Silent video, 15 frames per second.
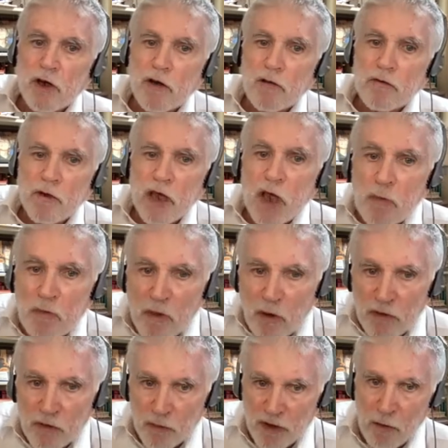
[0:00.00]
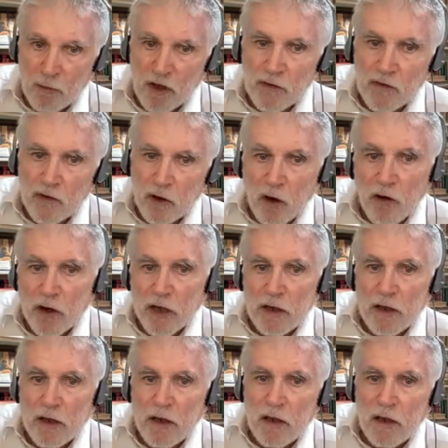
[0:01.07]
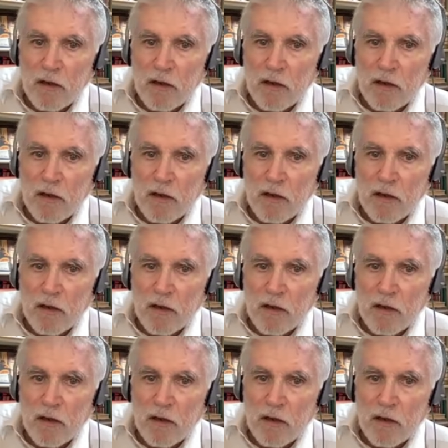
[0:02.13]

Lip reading: know, keep those families going